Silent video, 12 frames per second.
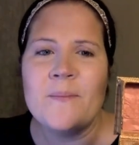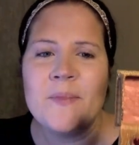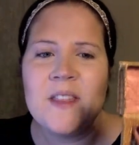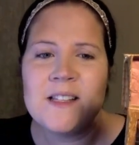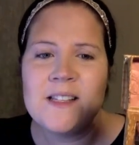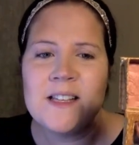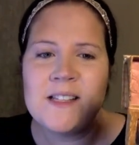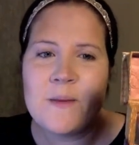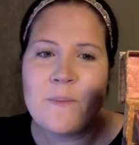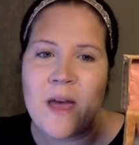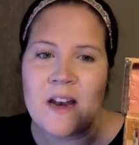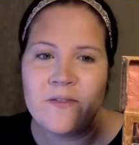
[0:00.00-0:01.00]
This is the
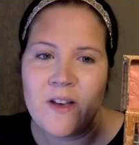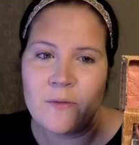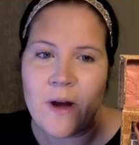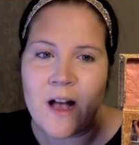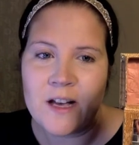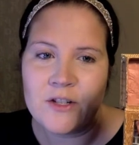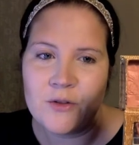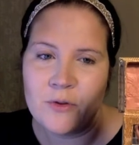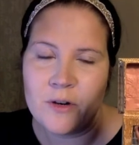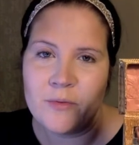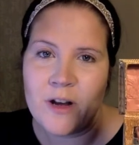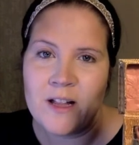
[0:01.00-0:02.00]
Benefit
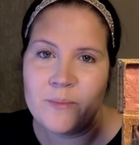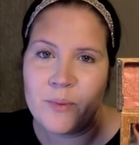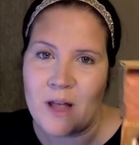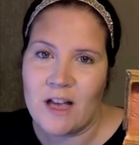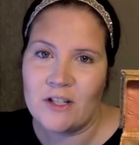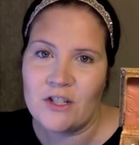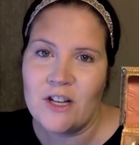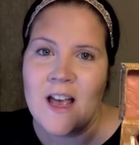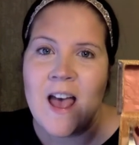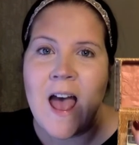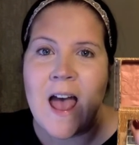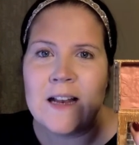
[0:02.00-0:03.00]
Rockateur blush,
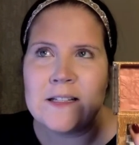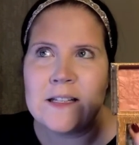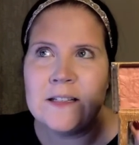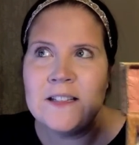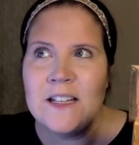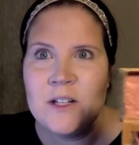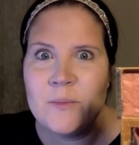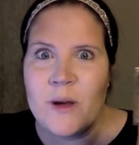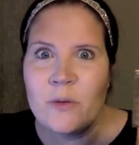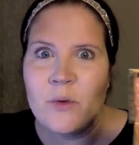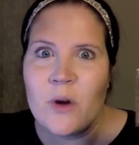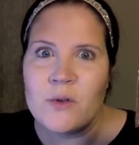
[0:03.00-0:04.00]
and it's a little
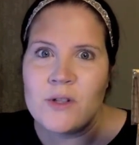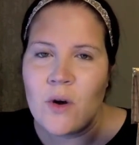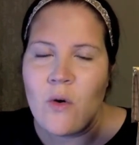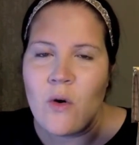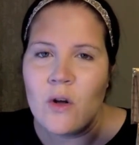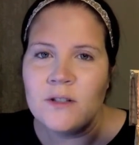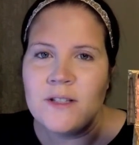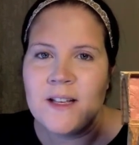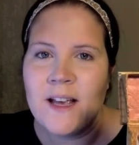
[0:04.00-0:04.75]
bit rose gold.